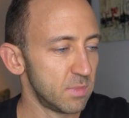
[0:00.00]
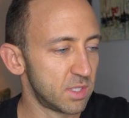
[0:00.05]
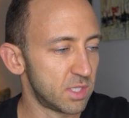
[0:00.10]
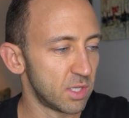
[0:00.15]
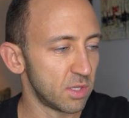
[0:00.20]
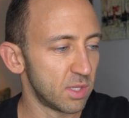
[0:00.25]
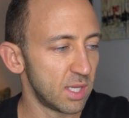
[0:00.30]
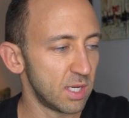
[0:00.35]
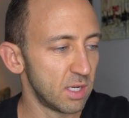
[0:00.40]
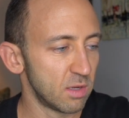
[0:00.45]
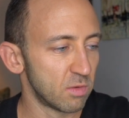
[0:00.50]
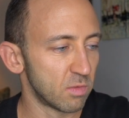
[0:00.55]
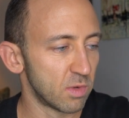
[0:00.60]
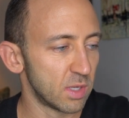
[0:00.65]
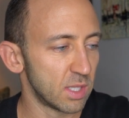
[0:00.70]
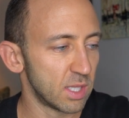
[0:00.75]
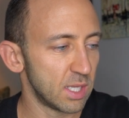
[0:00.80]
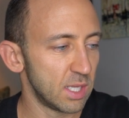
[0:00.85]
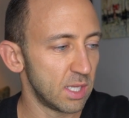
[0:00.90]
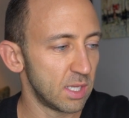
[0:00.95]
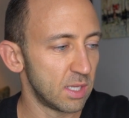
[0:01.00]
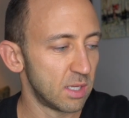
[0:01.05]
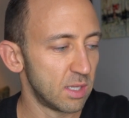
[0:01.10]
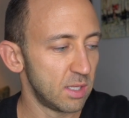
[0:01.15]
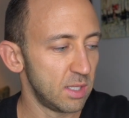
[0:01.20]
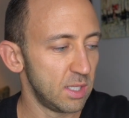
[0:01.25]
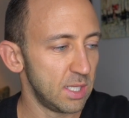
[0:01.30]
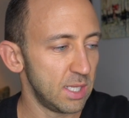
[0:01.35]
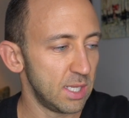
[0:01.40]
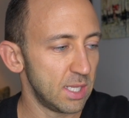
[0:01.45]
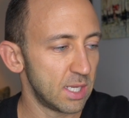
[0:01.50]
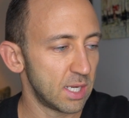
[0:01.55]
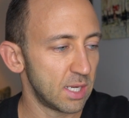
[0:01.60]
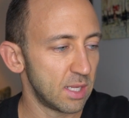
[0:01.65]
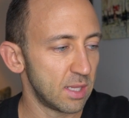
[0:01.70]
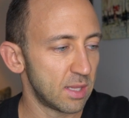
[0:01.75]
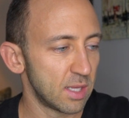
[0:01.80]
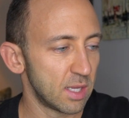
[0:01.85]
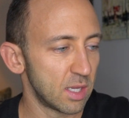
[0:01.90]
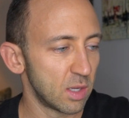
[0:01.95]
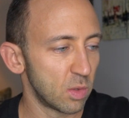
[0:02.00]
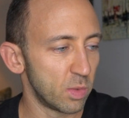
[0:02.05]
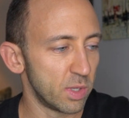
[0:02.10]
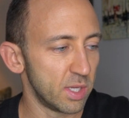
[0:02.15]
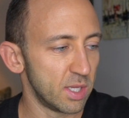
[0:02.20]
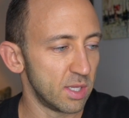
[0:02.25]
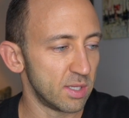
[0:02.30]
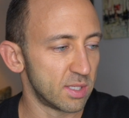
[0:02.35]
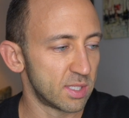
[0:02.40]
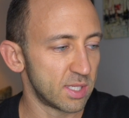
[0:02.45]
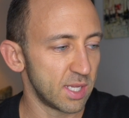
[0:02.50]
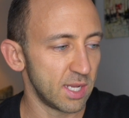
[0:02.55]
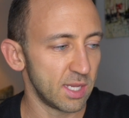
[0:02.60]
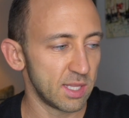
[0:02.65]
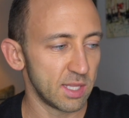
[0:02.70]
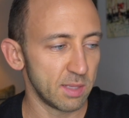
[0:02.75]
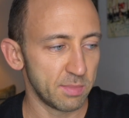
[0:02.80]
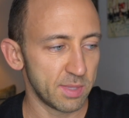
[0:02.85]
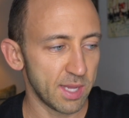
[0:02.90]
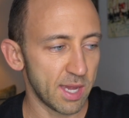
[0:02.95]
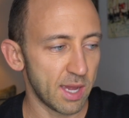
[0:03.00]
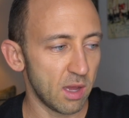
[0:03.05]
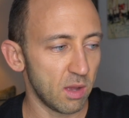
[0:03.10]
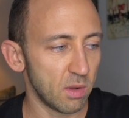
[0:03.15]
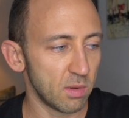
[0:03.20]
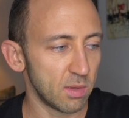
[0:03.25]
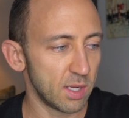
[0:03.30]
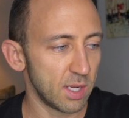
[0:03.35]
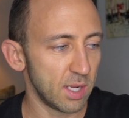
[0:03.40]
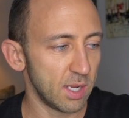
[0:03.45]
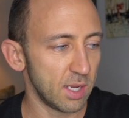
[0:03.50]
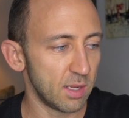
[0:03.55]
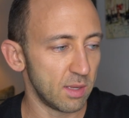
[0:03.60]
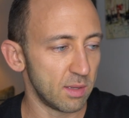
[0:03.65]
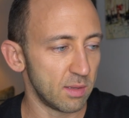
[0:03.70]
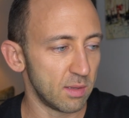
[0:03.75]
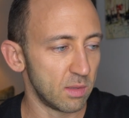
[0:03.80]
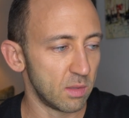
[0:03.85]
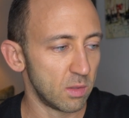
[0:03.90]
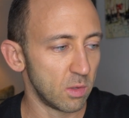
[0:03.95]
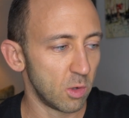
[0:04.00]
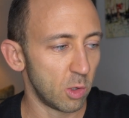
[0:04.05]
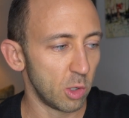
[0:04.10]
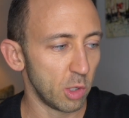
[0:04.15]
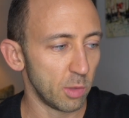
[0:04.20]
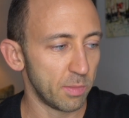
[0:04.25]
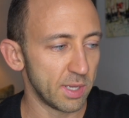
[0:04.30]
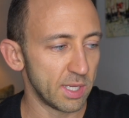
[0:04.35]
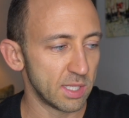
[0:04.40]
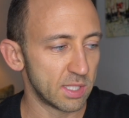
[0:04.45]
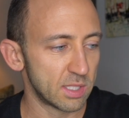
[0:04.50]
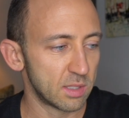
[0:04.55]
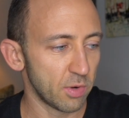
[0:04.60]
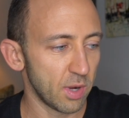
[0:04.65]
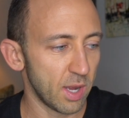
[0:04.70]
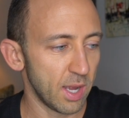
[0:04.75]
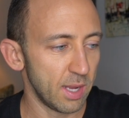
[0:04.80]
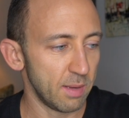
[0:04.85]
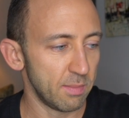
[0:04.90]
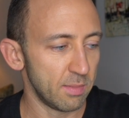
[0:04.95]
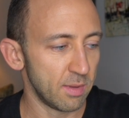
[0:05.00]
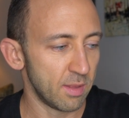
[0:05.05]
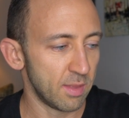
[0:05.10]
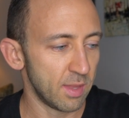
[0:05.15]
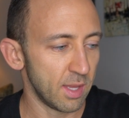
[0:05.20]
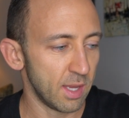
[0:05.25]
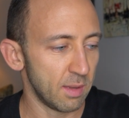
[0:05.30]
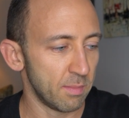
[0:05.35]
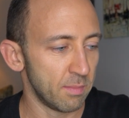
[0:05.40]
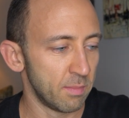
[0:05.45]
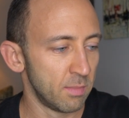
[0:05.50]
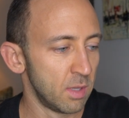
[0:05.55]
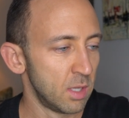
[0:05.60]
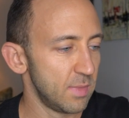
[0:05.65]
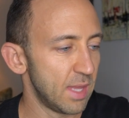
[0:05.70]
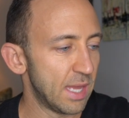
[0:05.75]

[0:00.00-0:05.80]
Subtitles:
So they didn't really need anything. We sanded them down and oil-based primed them.